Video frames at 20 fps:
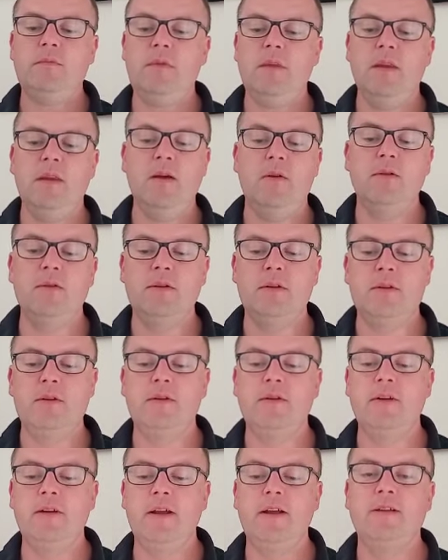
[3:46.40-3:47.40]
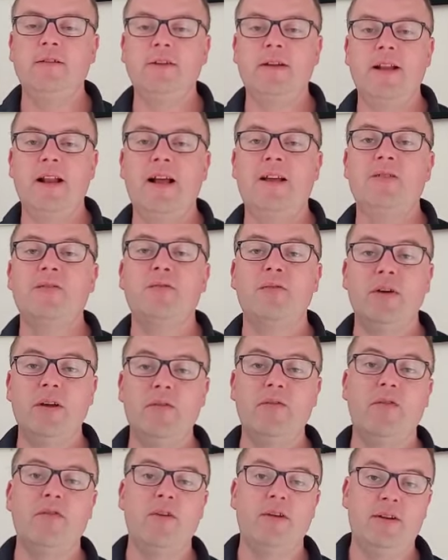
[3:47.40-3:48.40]
Now tonight is a class
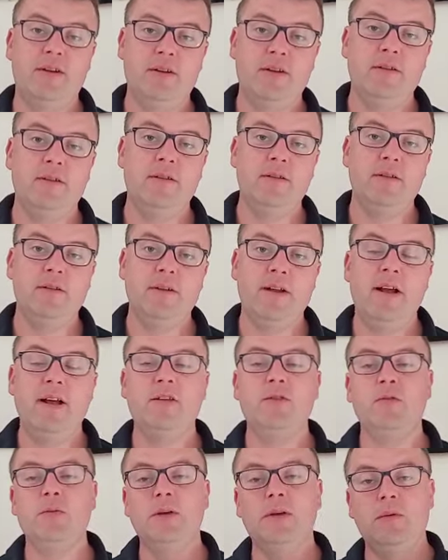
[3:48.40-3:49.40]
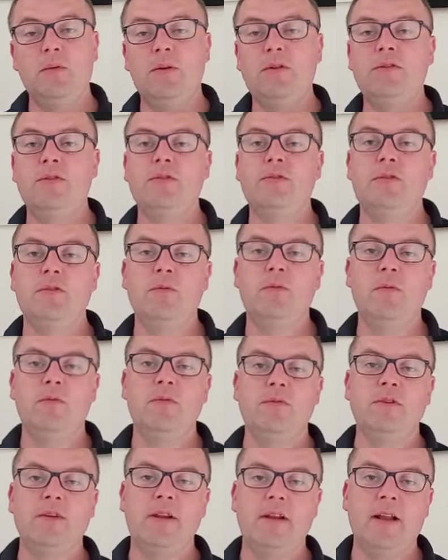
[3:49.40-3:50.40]
5 event. Last week, where she should have won,
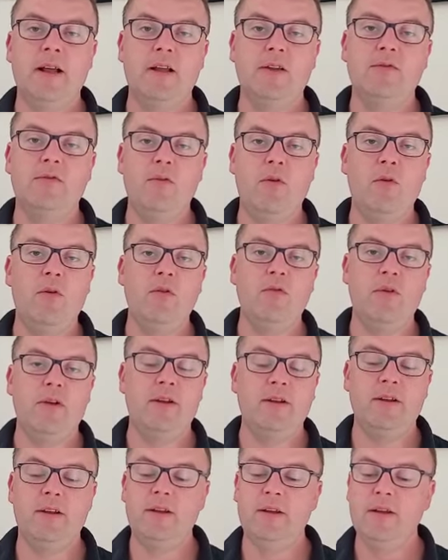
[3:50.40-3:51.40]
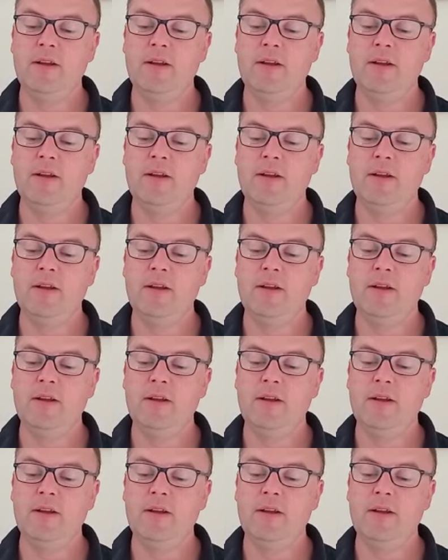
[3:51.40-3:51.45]
was a class 4 event.